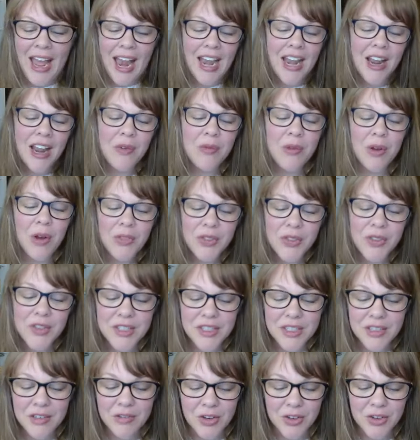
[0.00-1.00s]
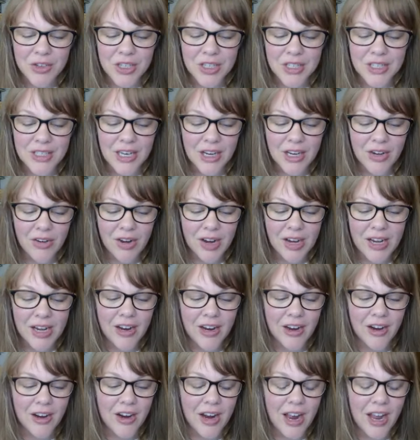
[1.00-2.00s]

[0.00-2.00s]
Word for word: And I wrote this devotion sitting right here.